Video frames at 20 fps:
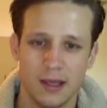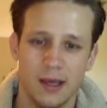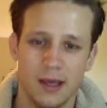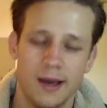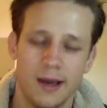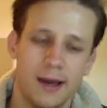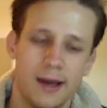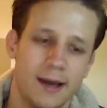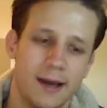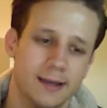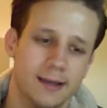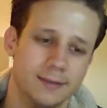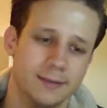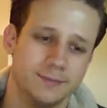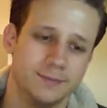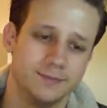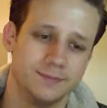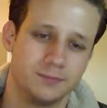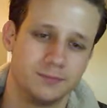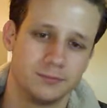
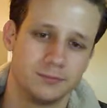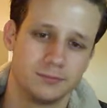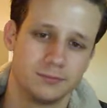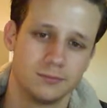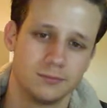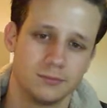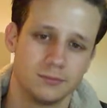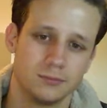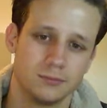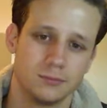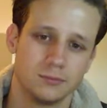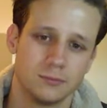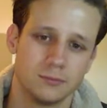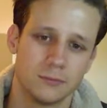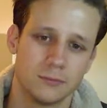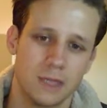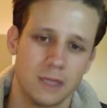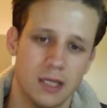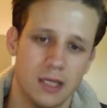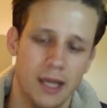Now
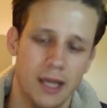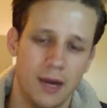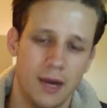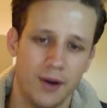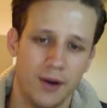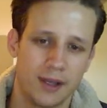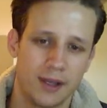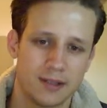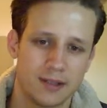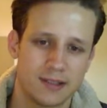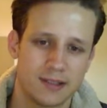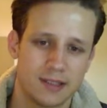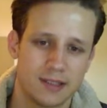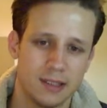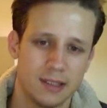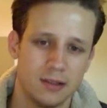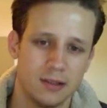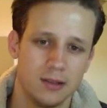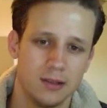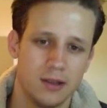I can
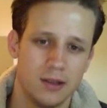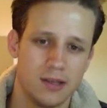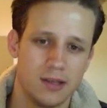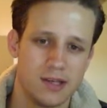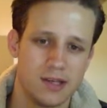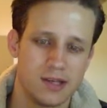still,